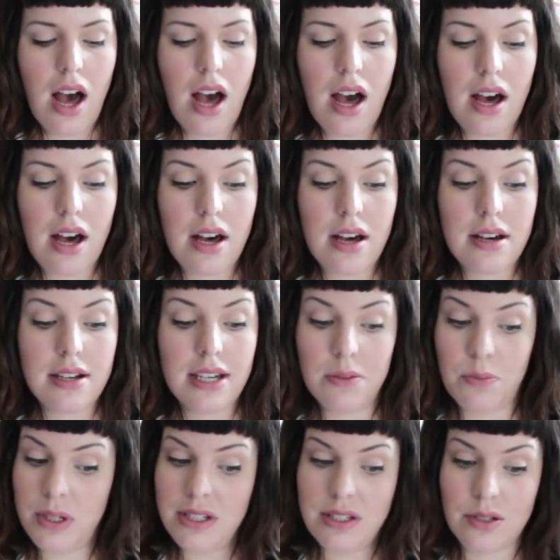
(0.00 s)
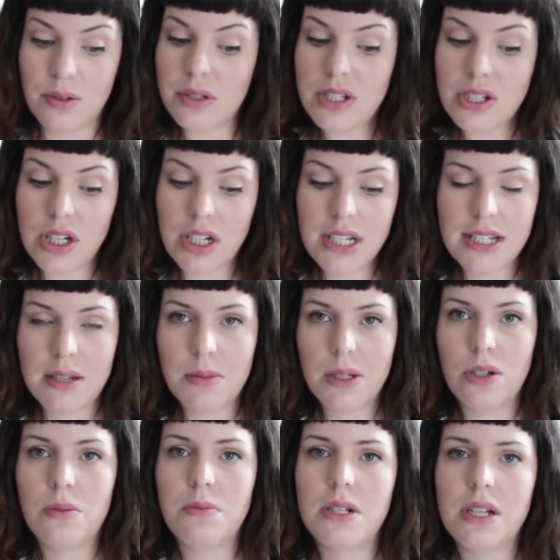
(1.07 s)
And once school starts, I'll be
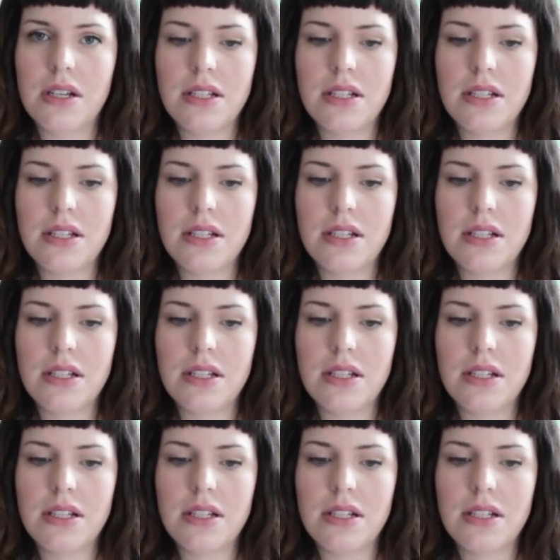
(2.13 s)
hooped.